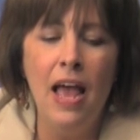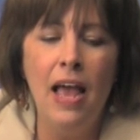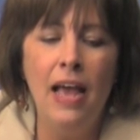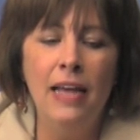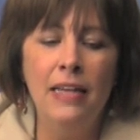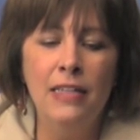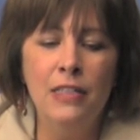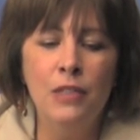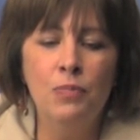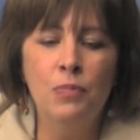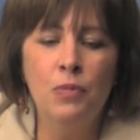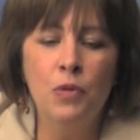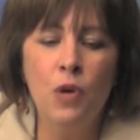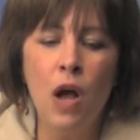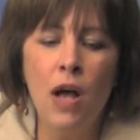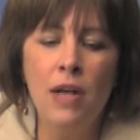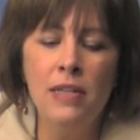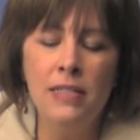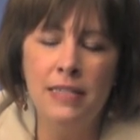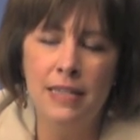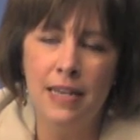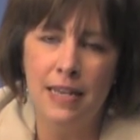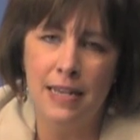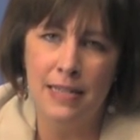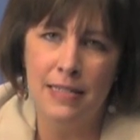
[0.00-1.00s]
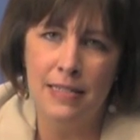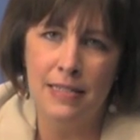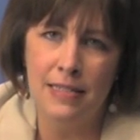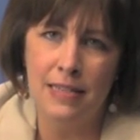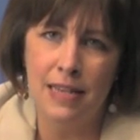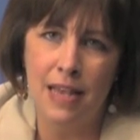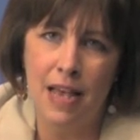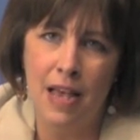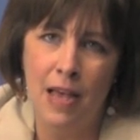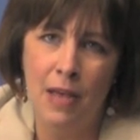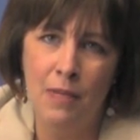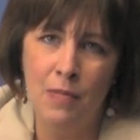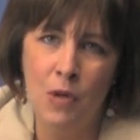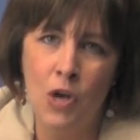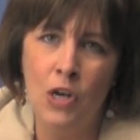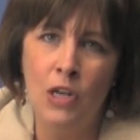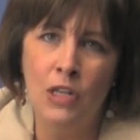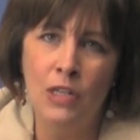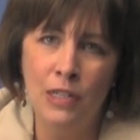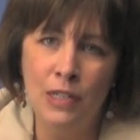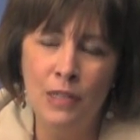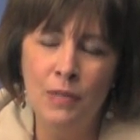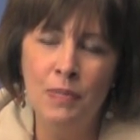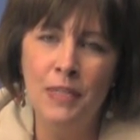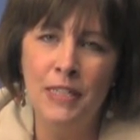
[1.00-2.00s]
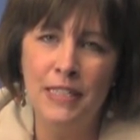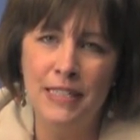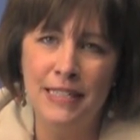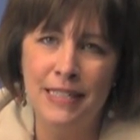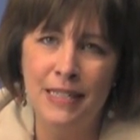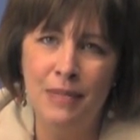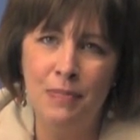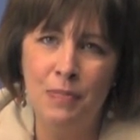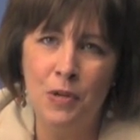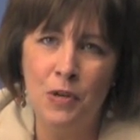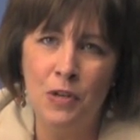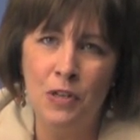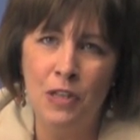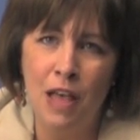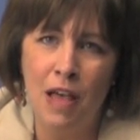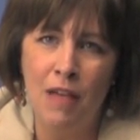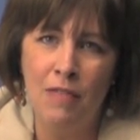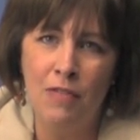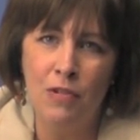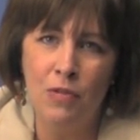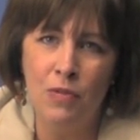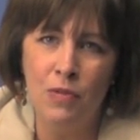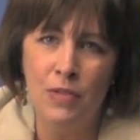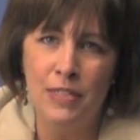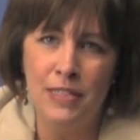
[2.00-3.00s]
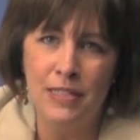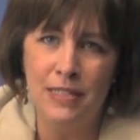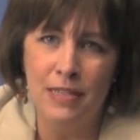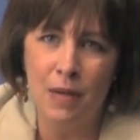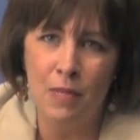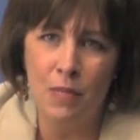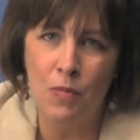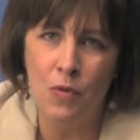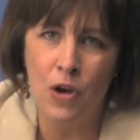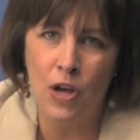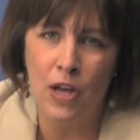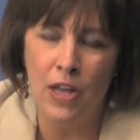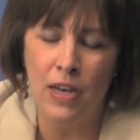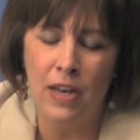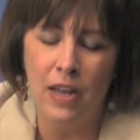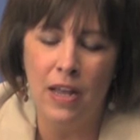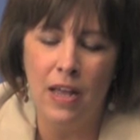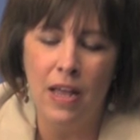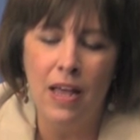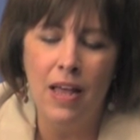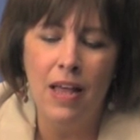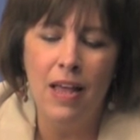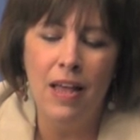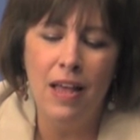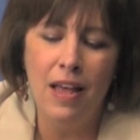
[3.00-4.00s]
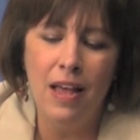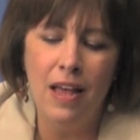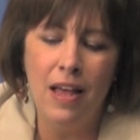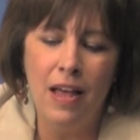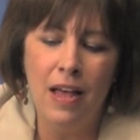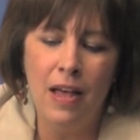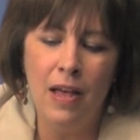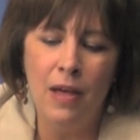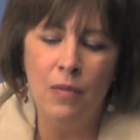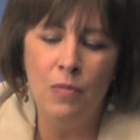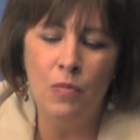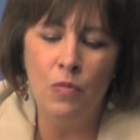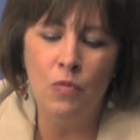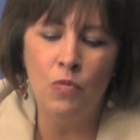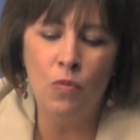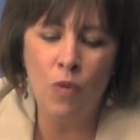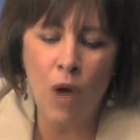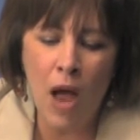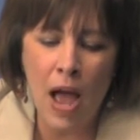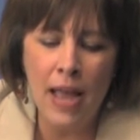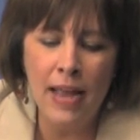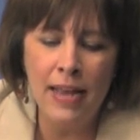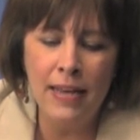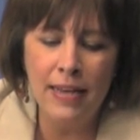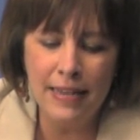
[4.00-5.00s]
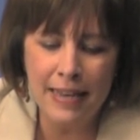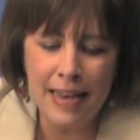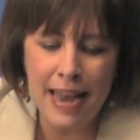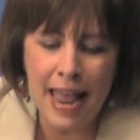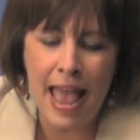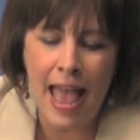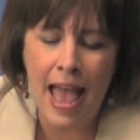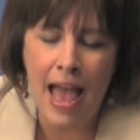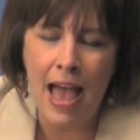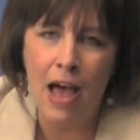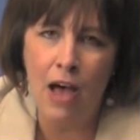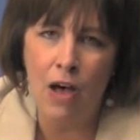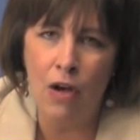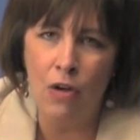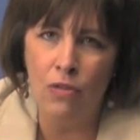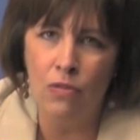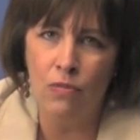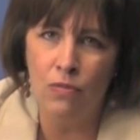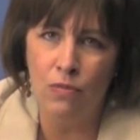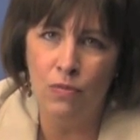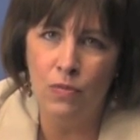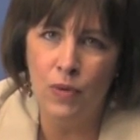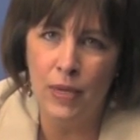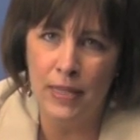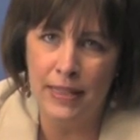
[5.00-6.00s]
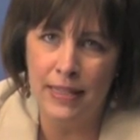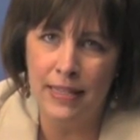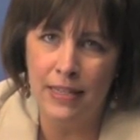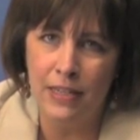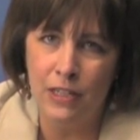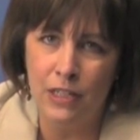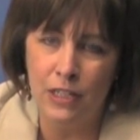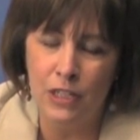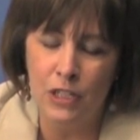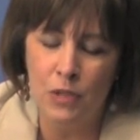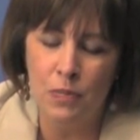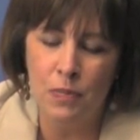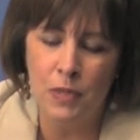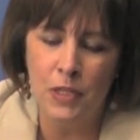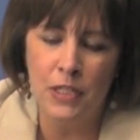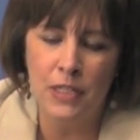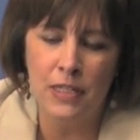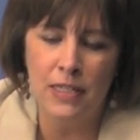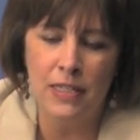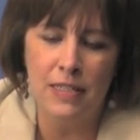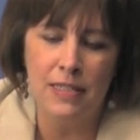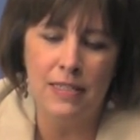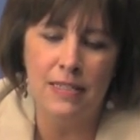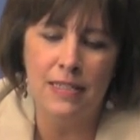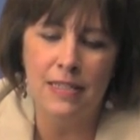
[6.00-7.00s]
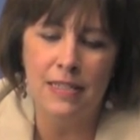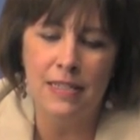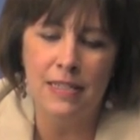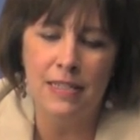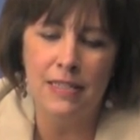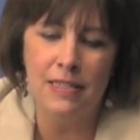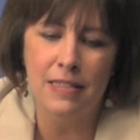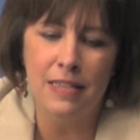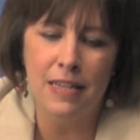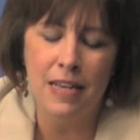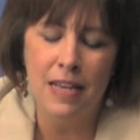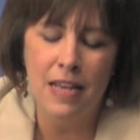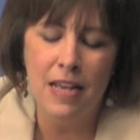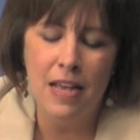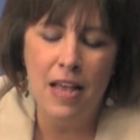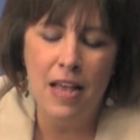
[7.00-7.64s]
And to process on a little bit deeper level with someone right now what their experience is.